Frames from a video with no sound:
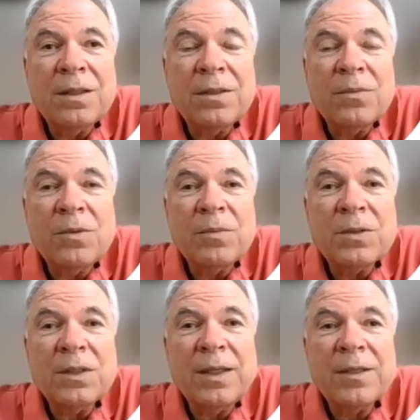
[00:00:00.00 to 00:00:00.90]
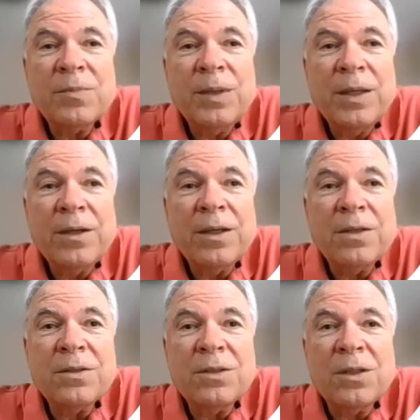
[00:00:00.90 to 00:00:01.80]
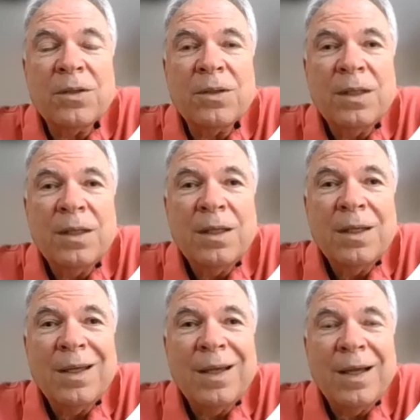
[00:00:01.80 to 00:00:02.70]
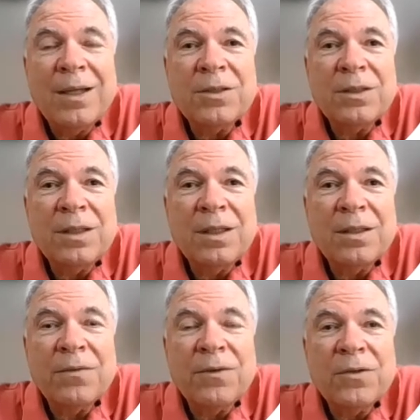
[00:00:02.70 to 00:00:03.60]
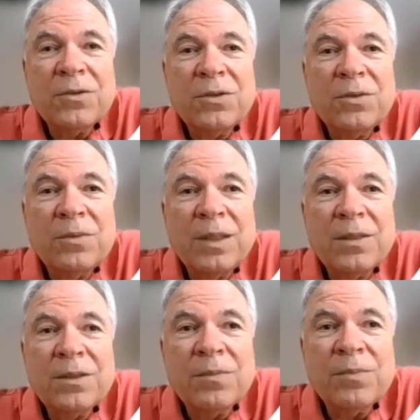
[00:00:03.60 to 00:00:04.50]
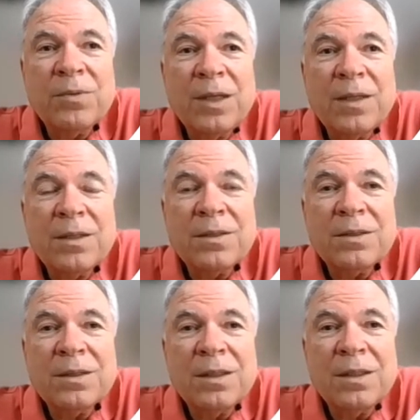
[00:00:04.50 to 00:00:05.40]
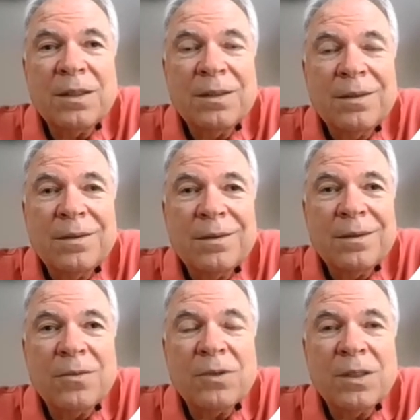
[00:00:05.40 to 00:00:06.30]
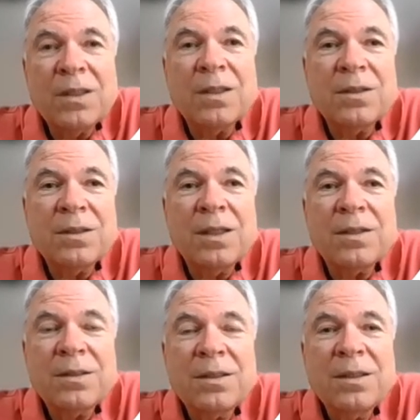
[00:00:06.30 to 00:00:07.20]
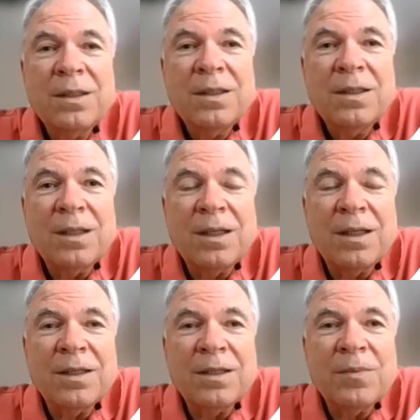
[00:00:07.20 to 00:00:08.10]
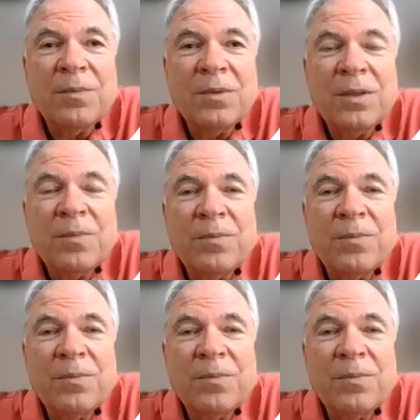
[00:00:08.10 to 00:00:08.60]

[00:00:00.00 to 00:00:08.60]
woman's last period. So actually, the first 2 weeks of pregnancy don't really exist. When